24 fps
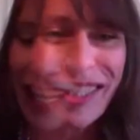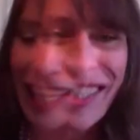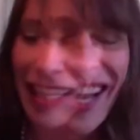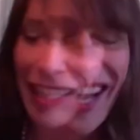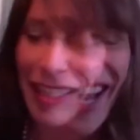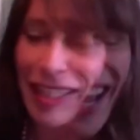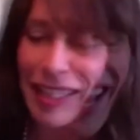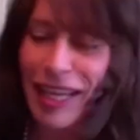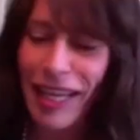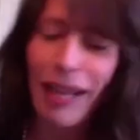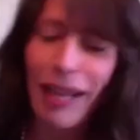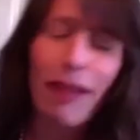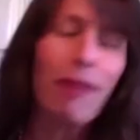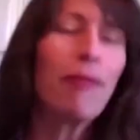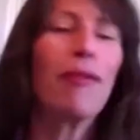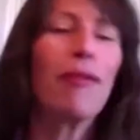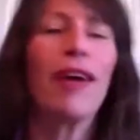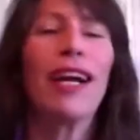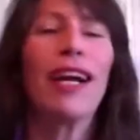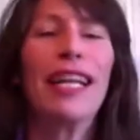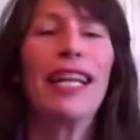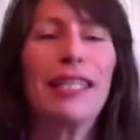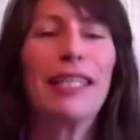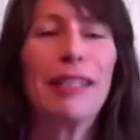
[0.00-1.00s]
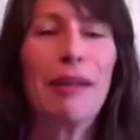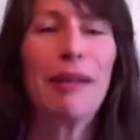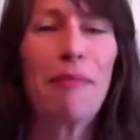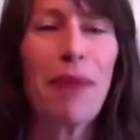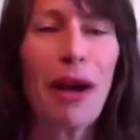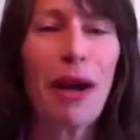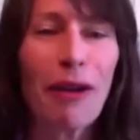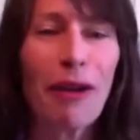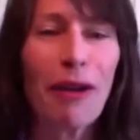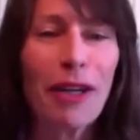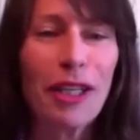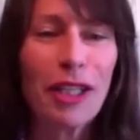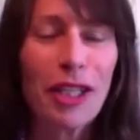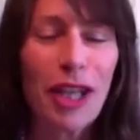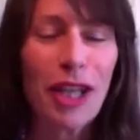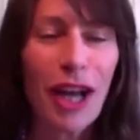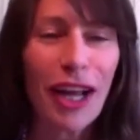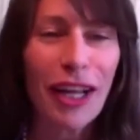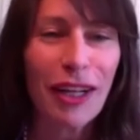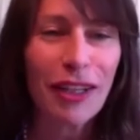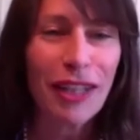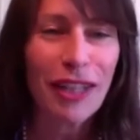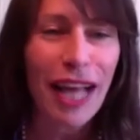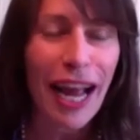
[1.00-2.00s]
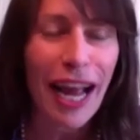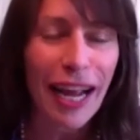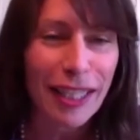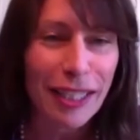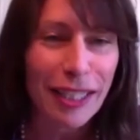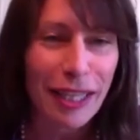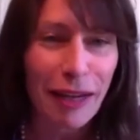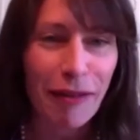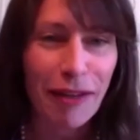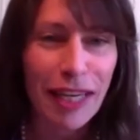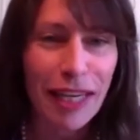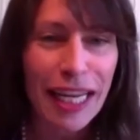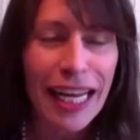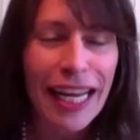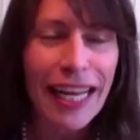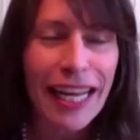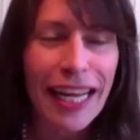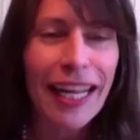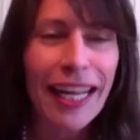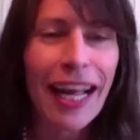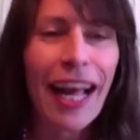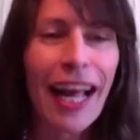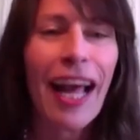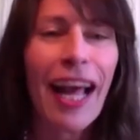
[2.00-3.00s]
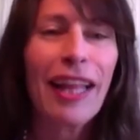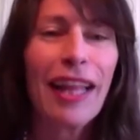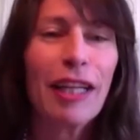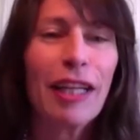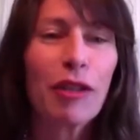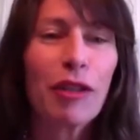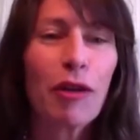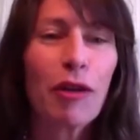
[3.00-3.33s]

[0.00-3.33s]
The second one is a parent child activity that's